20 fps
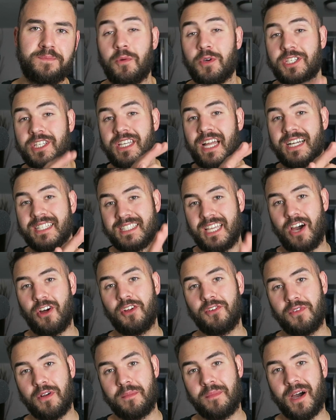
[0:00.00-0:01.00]
Now, we did not
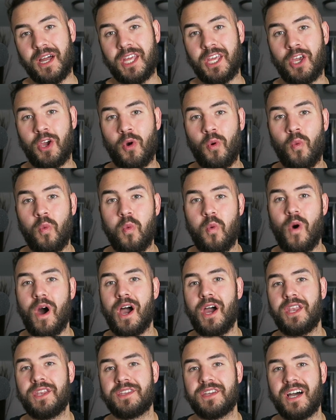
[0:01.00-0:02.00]
tell everybody
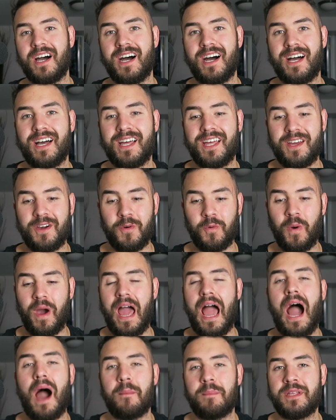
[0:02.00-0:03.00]
what
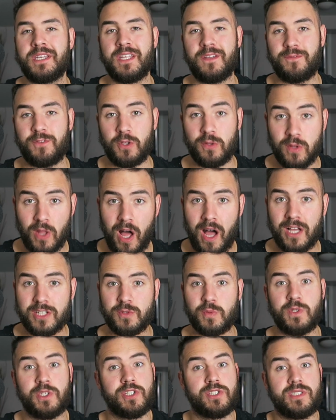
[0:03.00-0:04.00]
happened if you
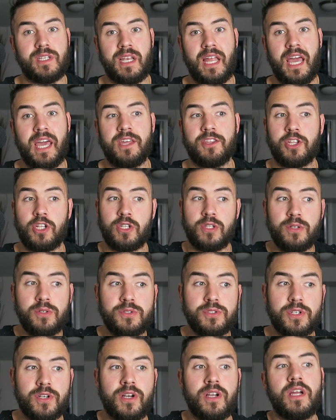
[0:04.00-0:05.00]
lost. We just said, hey, the
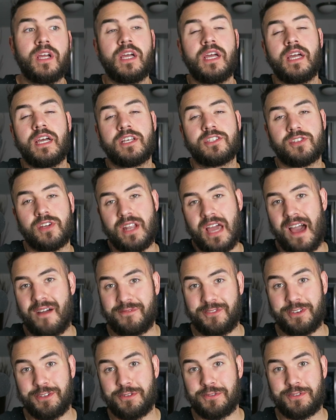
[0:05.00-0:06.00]
loser is going to
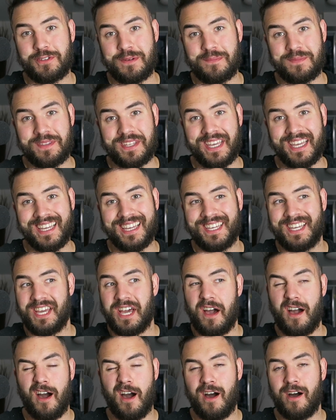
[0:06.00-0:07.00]
have to do something
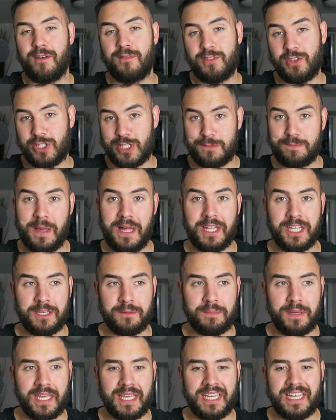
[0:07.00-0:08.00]
of the
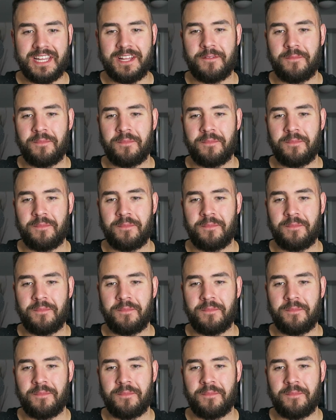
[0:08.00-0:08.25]
spelling bee.